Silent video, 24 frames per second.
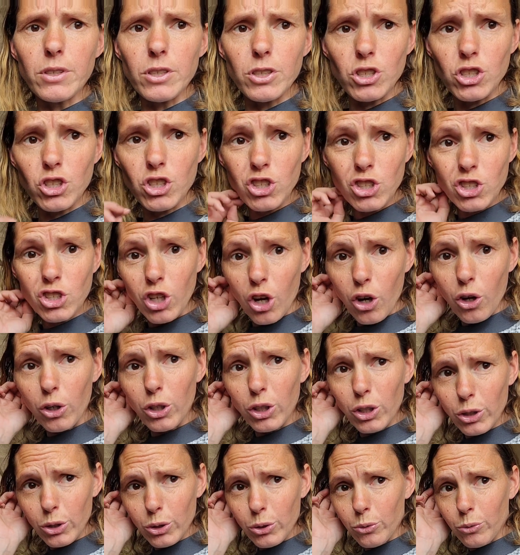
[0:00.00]
to show
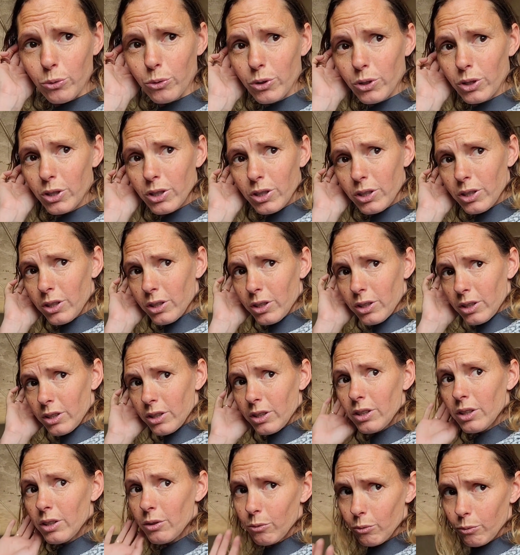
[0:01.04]
you
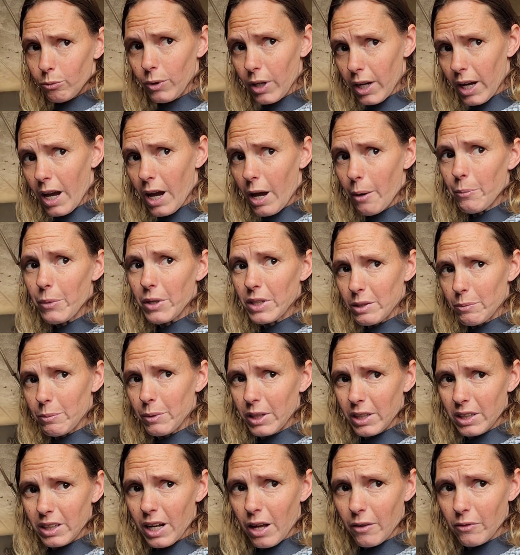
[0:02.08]
what happens, but
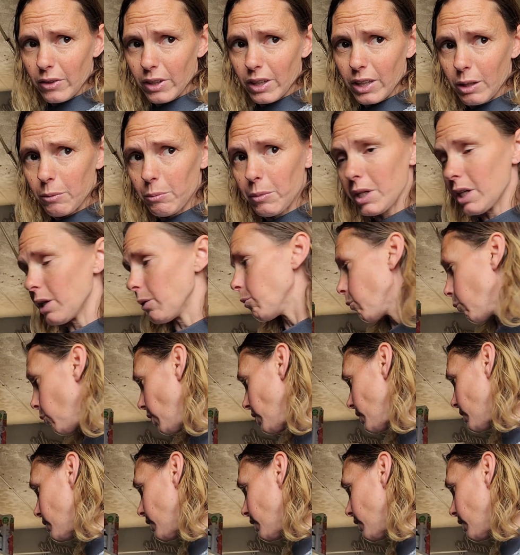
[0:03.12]
you're gonna have to give me 1